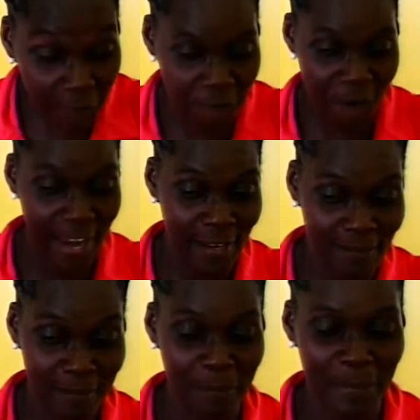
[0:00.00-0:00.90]
friend
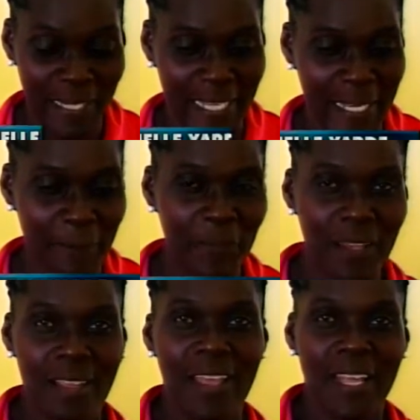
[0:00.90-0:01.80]
by name.
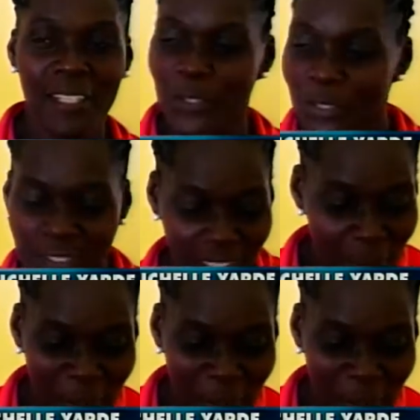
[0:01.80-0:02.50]
Type